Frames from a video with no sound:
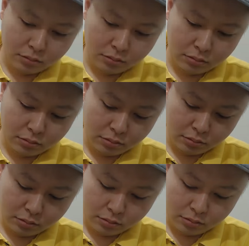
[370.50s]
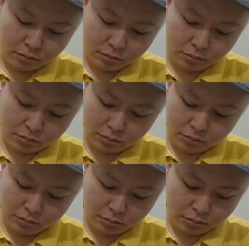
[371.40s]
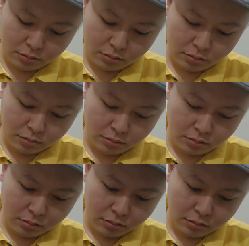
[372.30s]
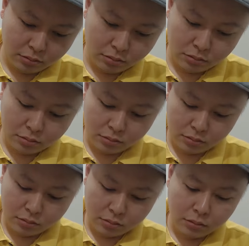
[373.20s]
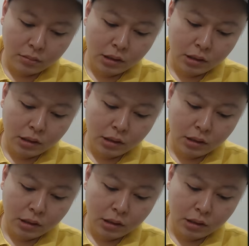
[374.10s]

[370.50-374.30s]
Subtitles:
Nobody speaks.